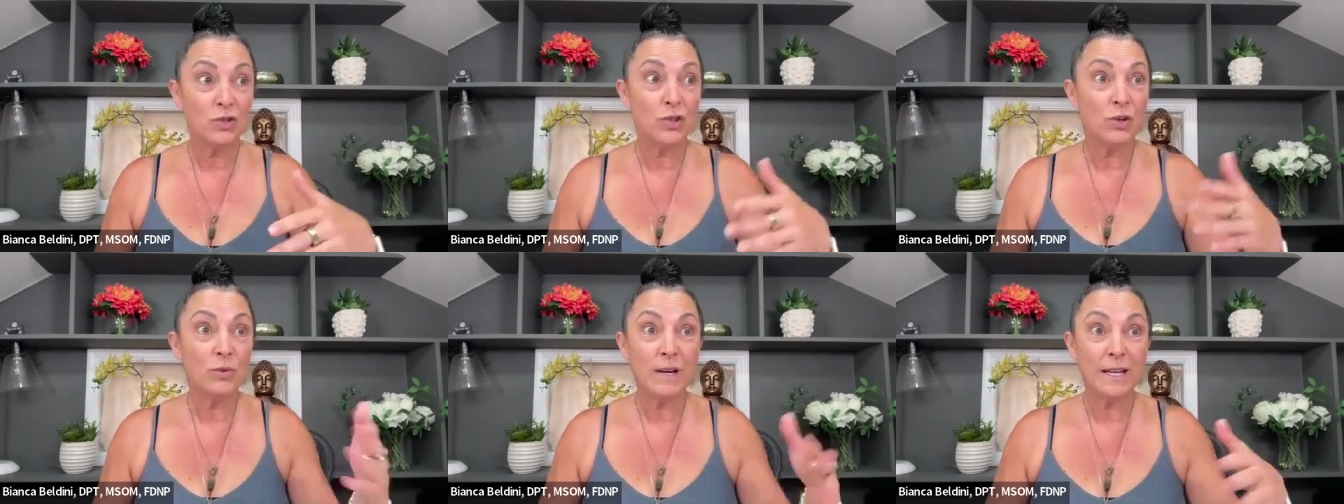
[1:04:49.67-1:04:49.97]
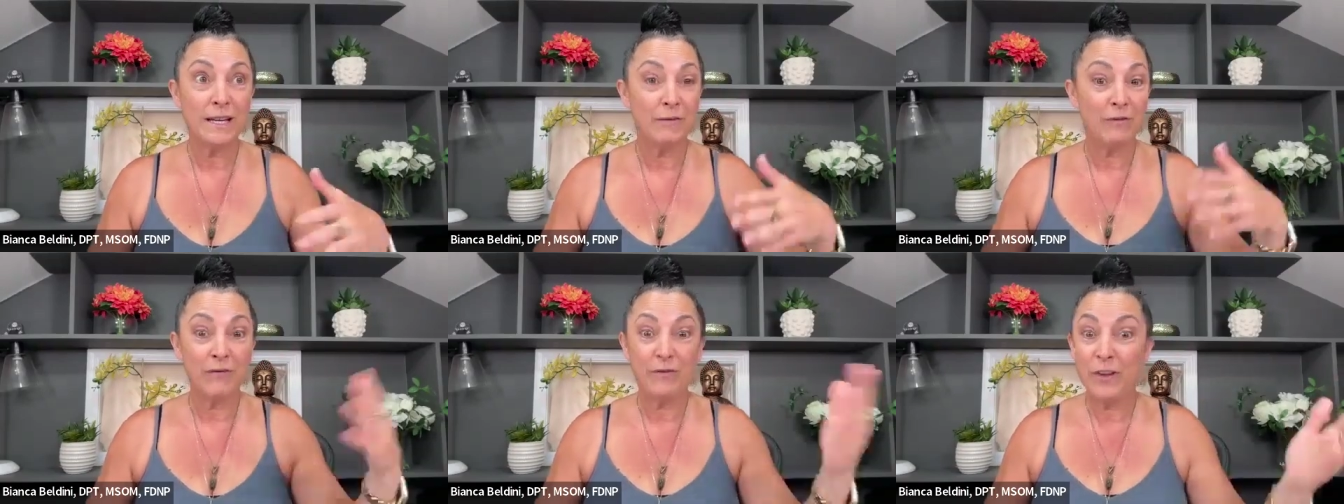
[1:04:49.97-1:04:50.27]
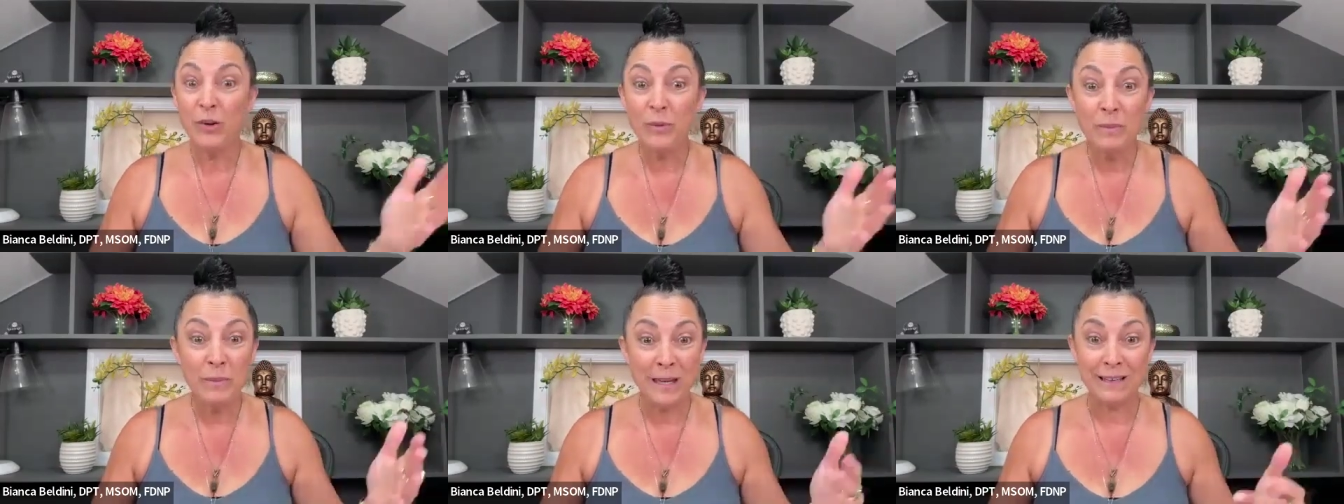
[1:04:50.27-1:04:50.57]
Do it,
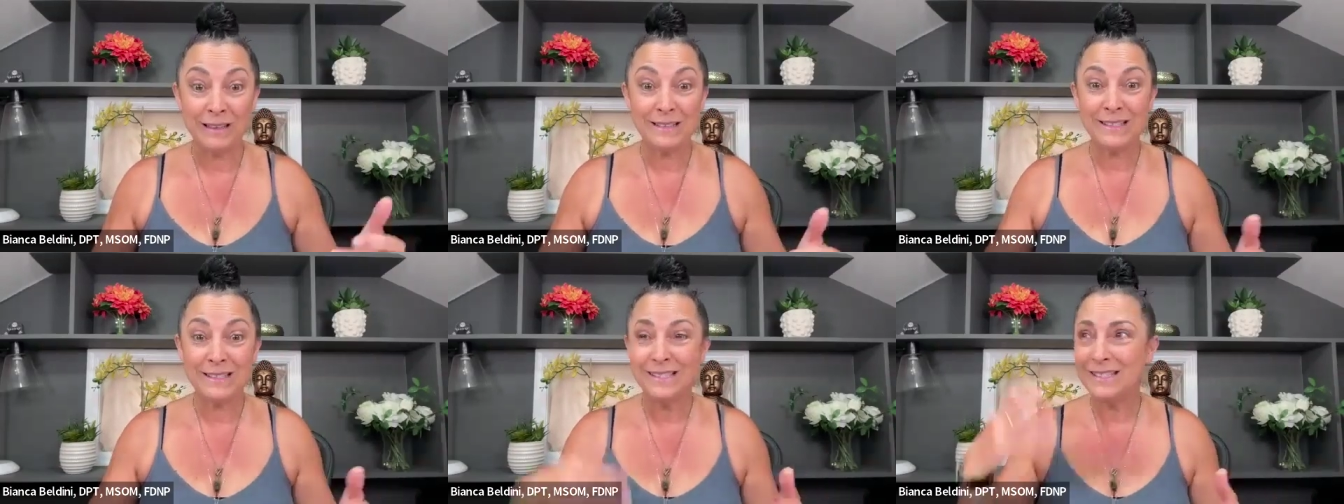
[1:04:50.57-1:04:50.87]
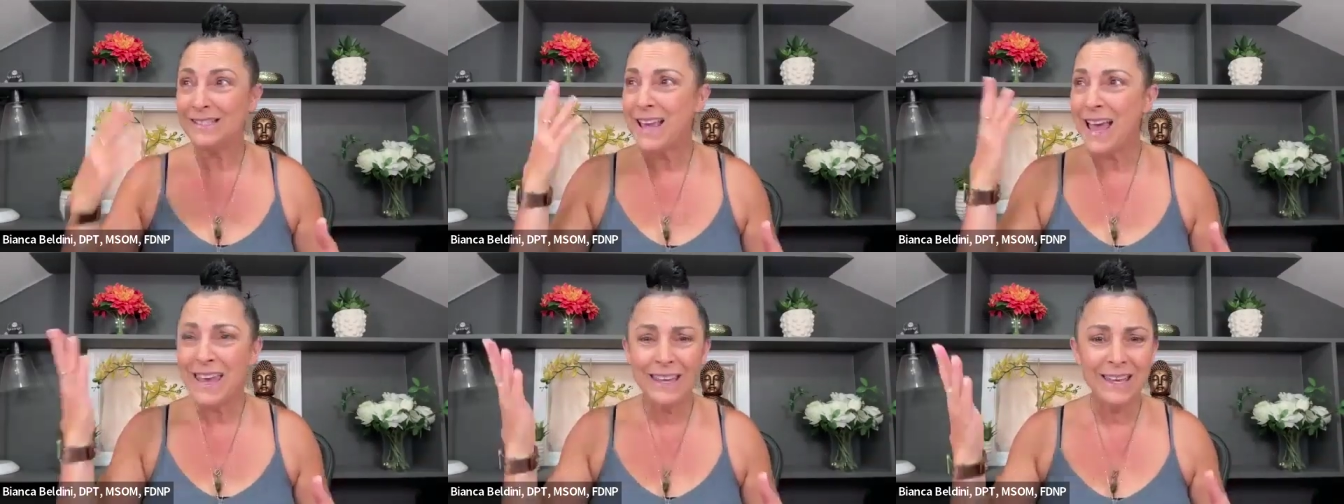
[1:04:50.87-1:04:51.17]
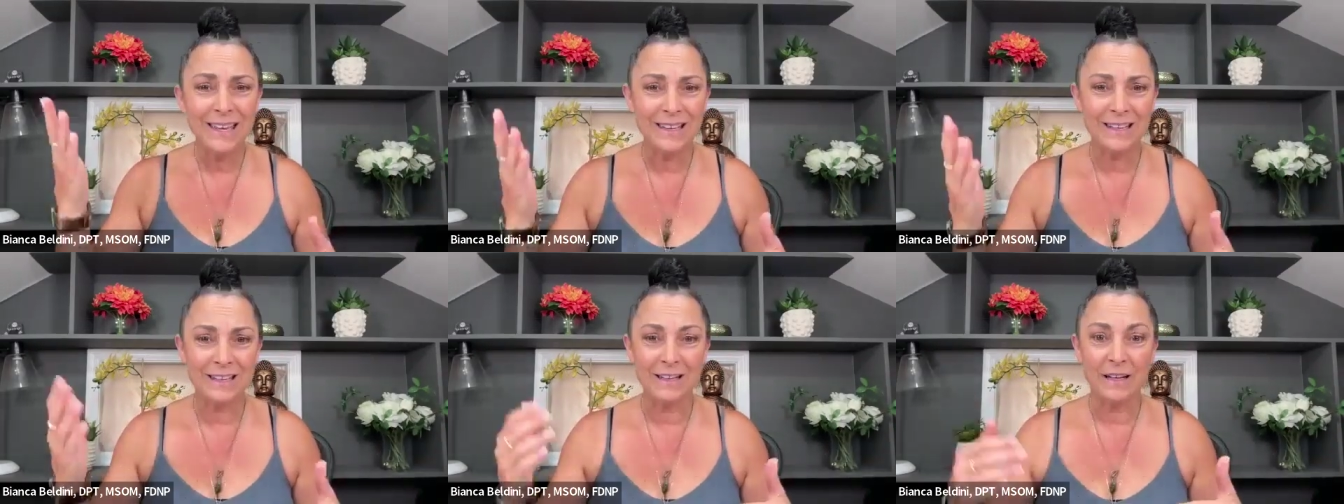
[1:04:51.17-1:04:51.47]
film it,
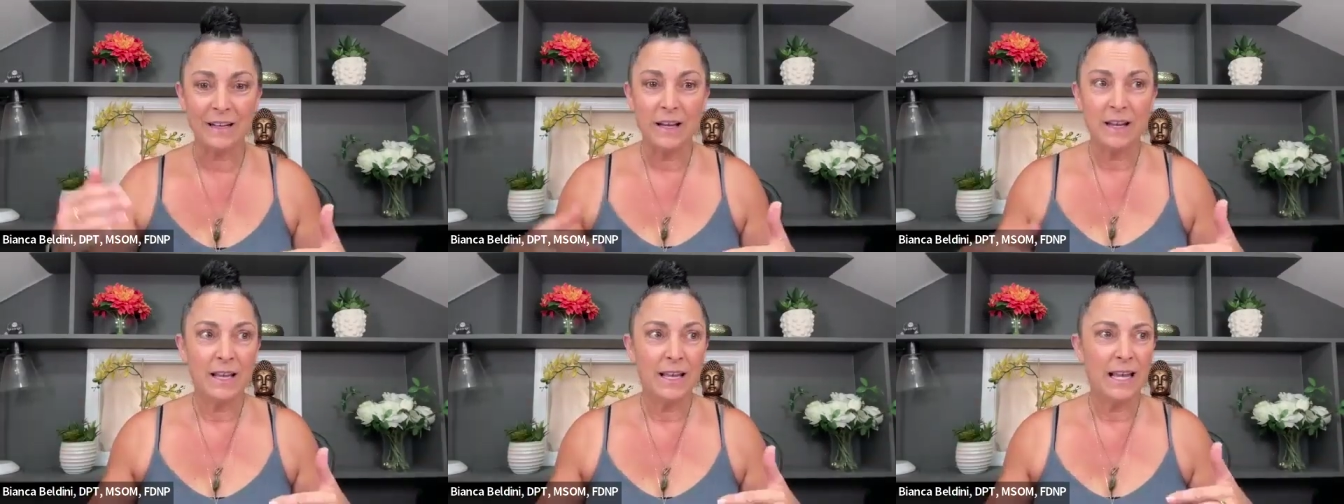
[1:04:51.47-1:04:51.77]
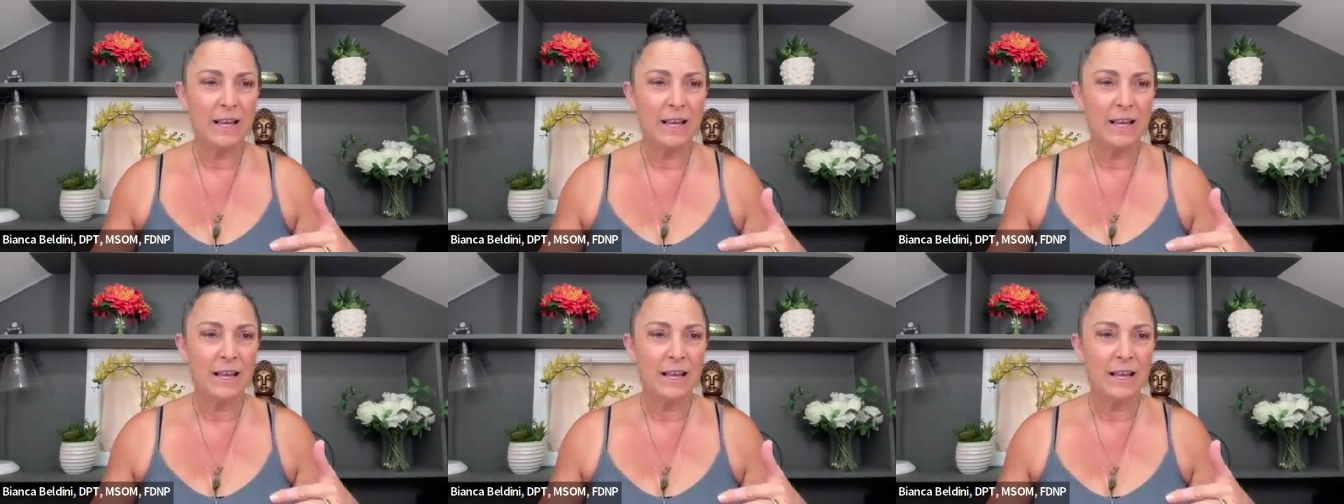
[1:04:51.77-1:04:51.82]
say it.